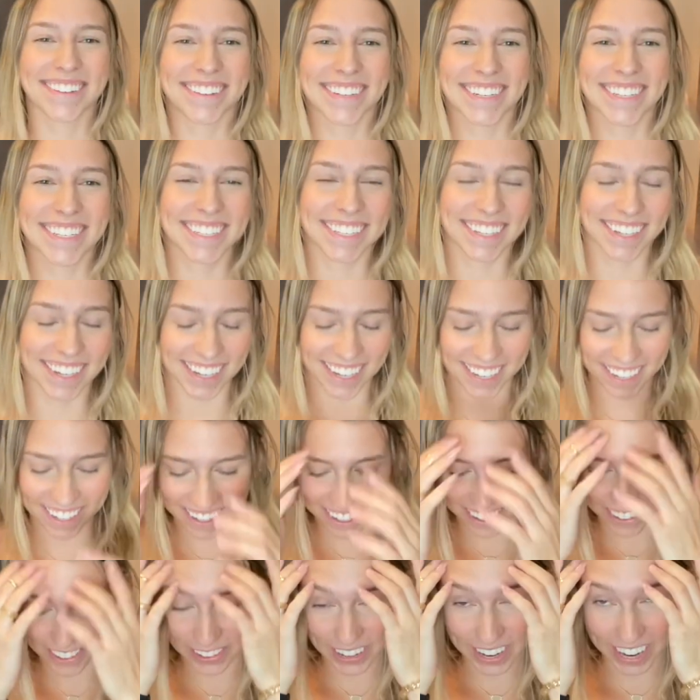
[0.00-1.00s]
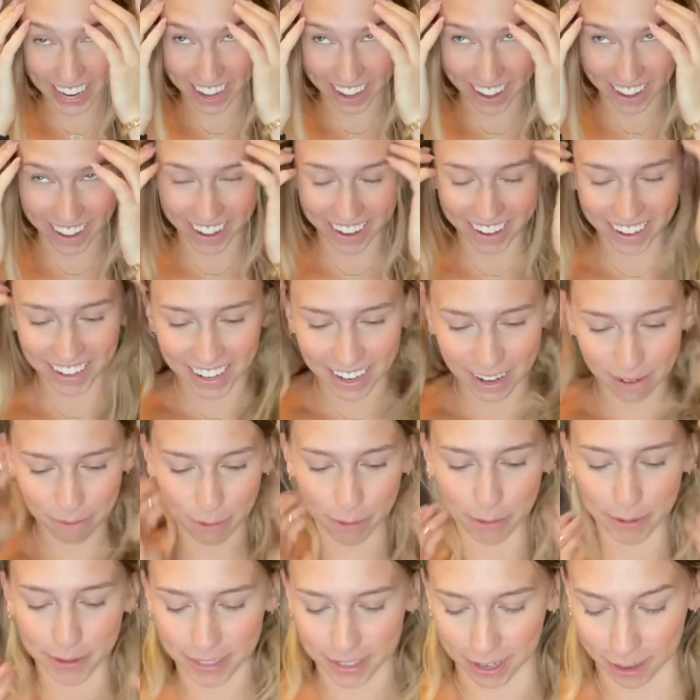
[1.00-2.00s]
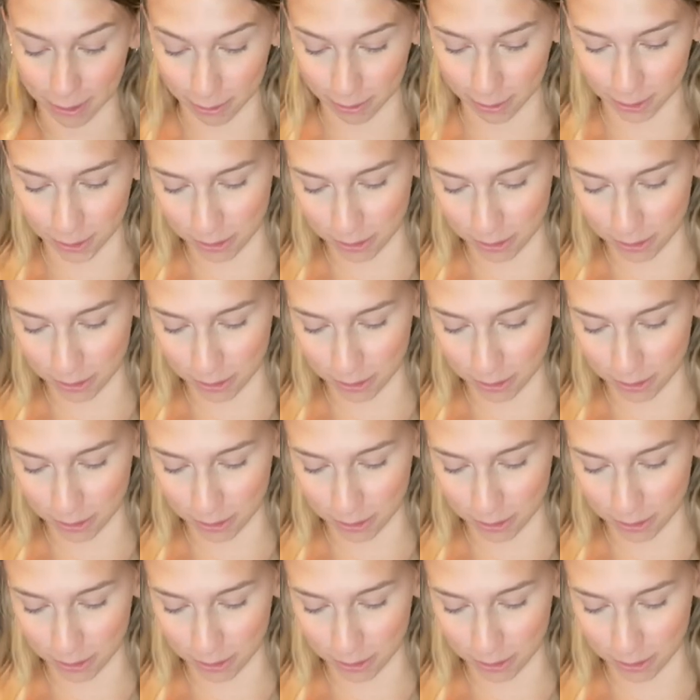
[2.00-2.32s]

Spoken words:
excited. Oh my god. I'm obsessed with